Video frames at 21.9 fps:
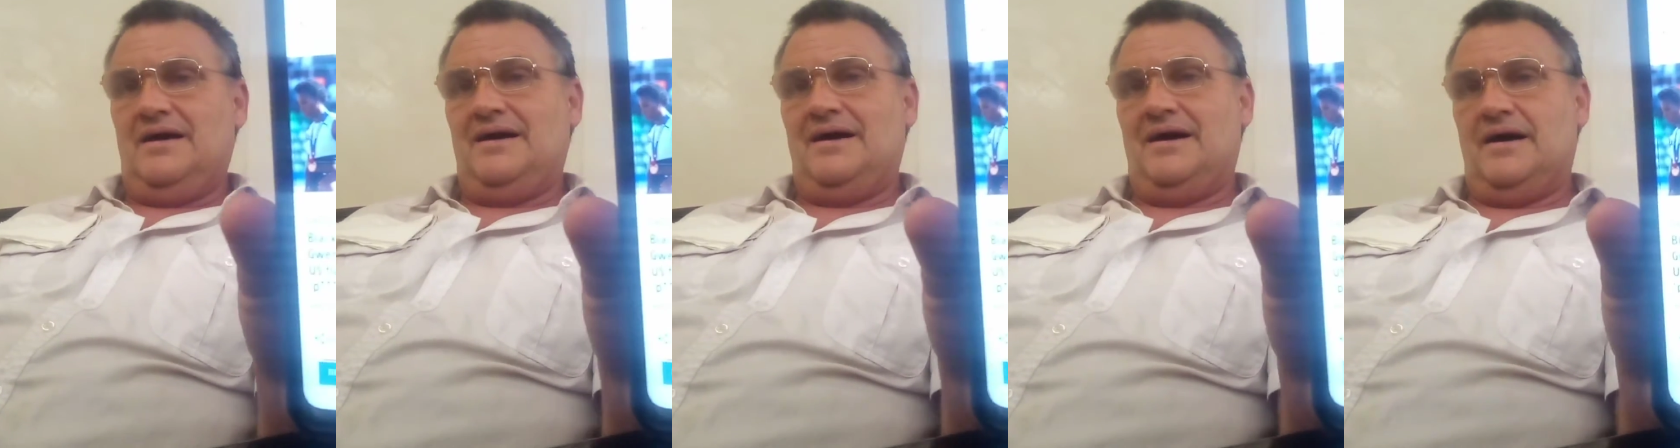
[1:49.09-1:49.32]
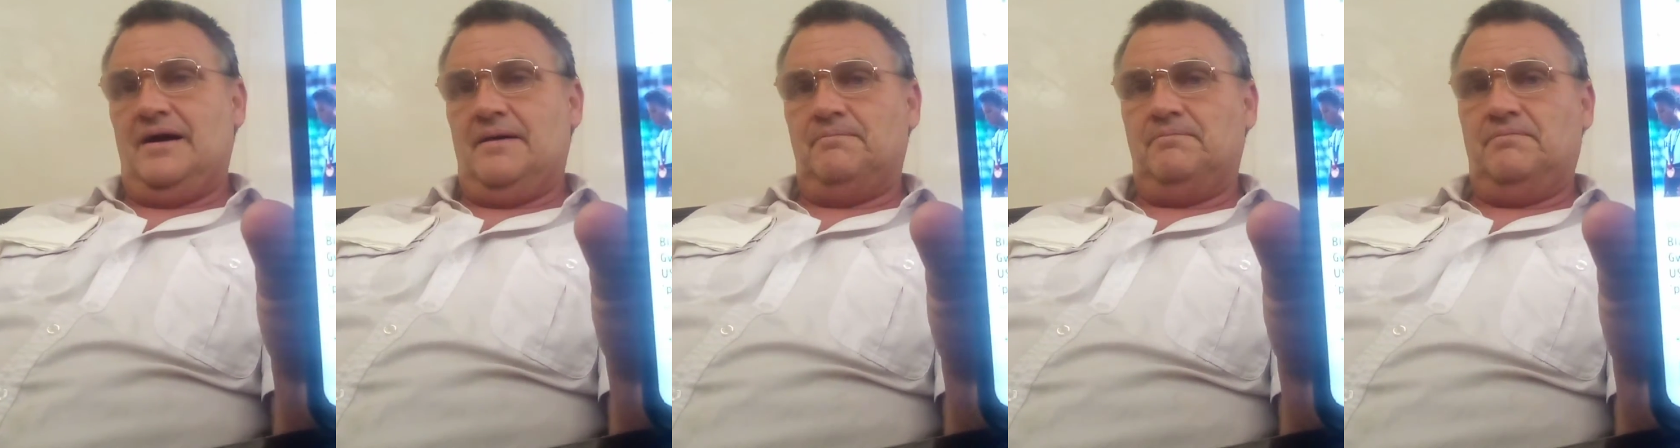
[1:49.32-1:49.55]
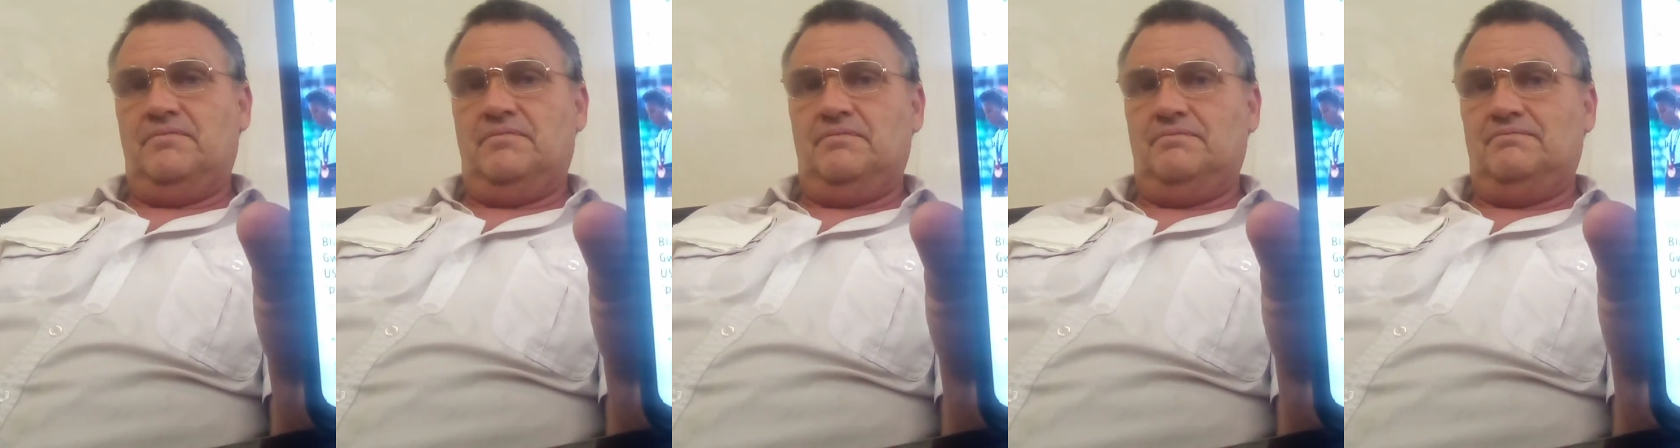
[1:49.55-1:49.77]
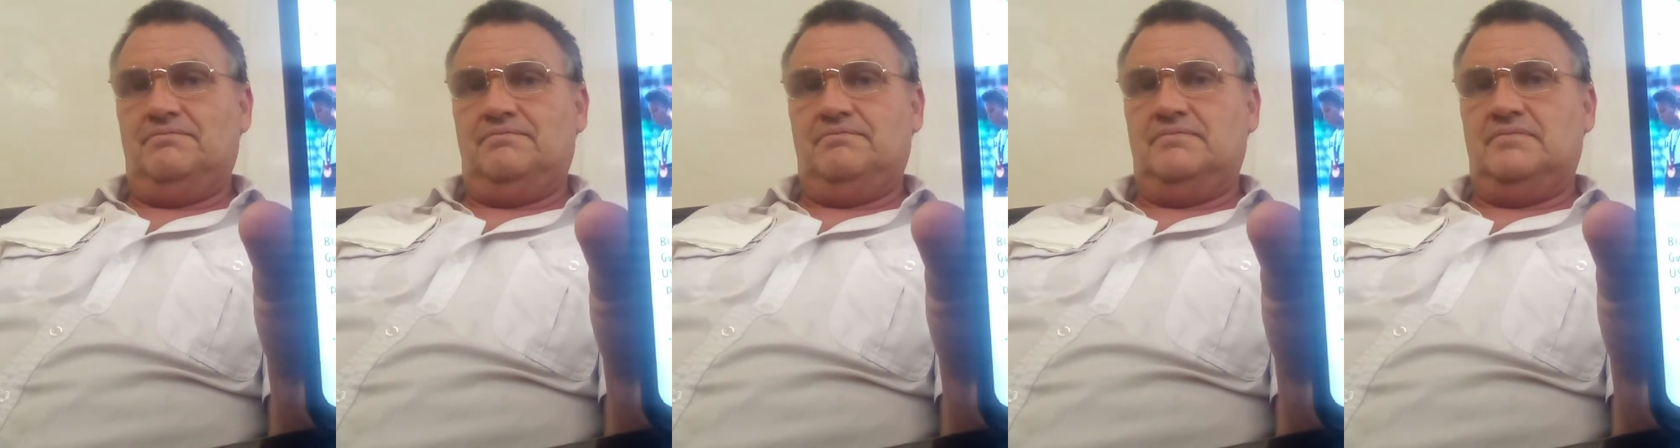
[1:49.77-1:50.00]
Um,
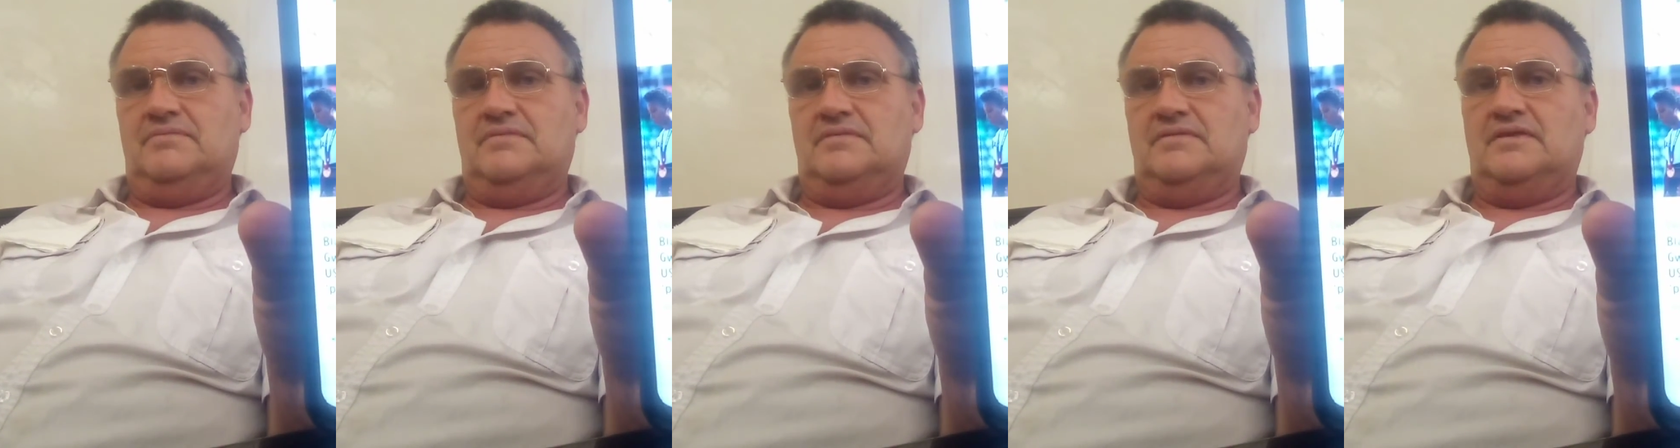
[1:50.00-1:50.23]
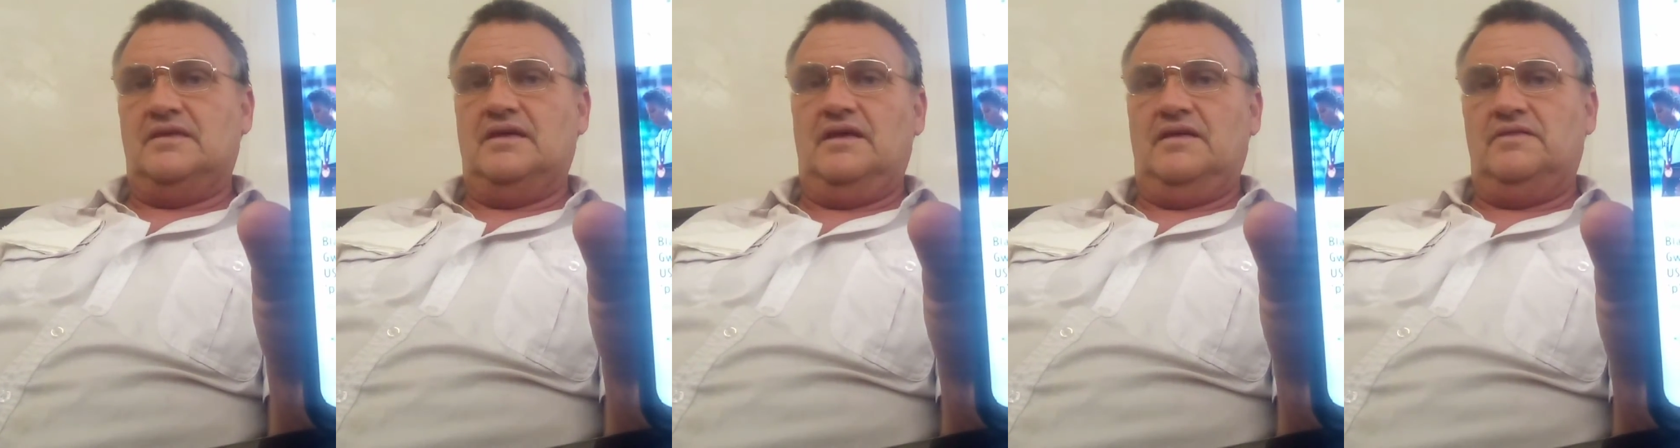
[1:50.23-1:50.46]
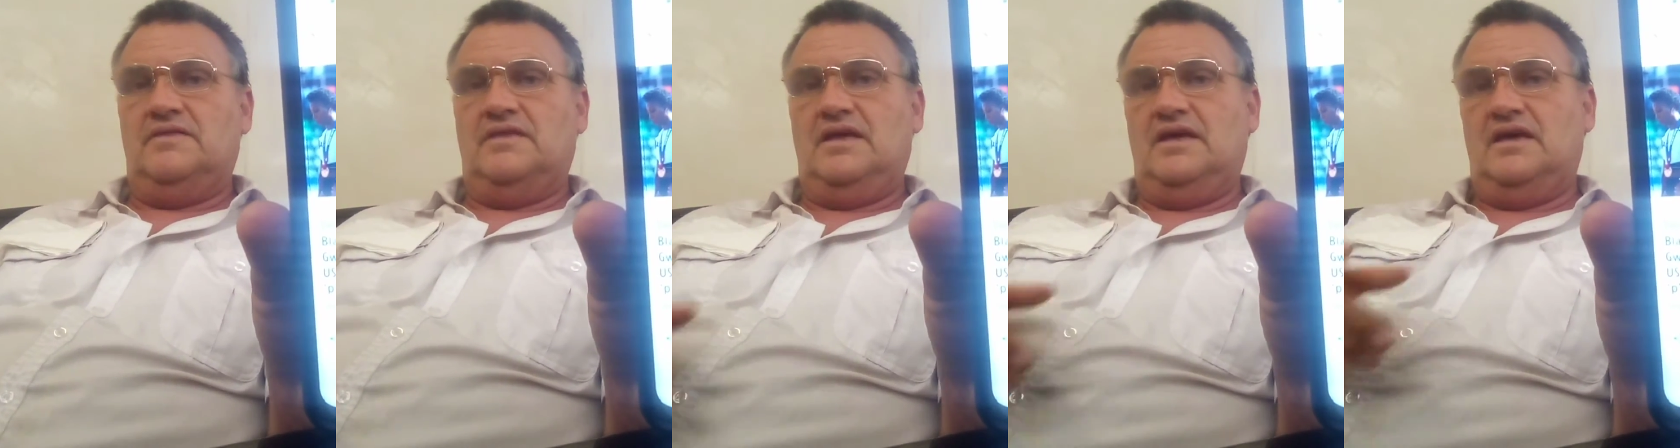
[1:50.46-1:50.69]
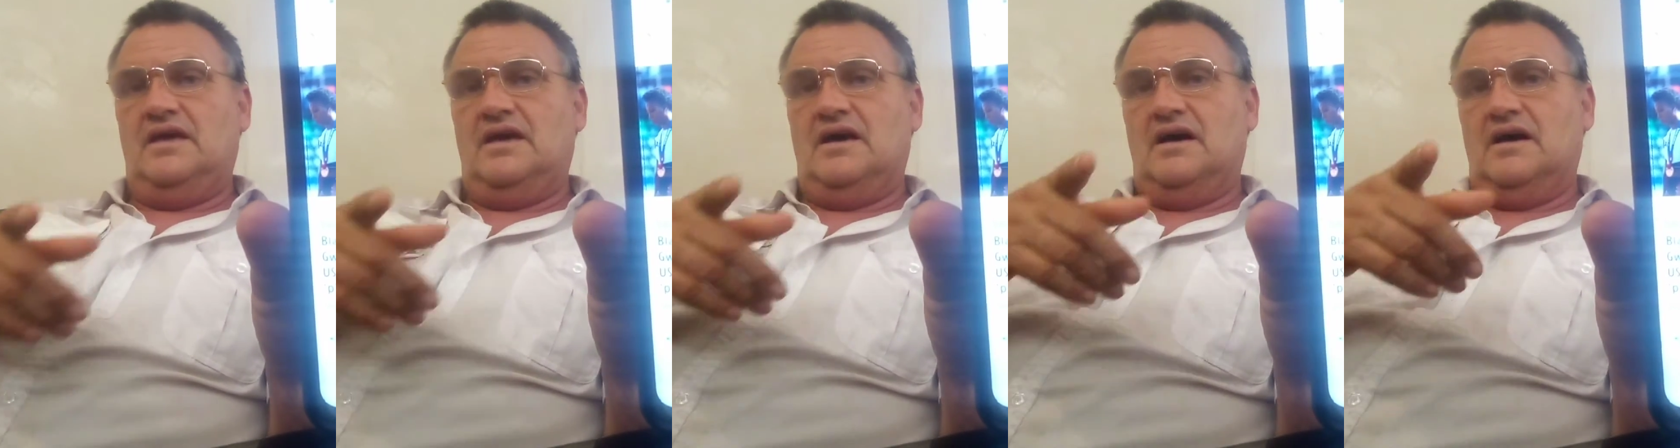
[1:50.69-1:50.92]
the
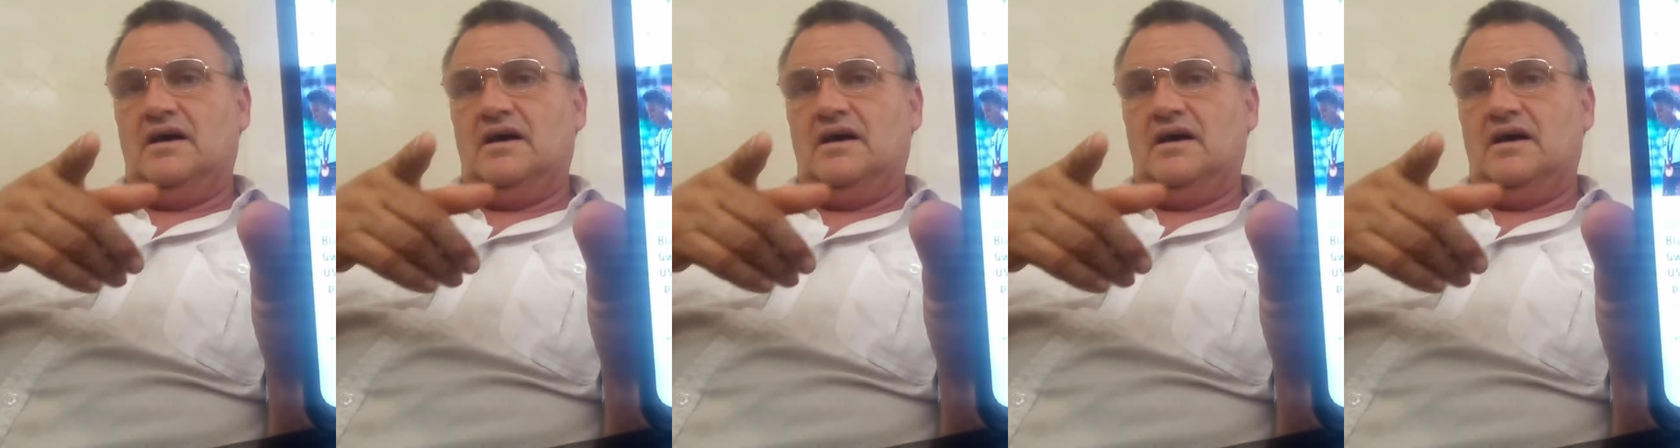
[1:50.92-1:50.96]
the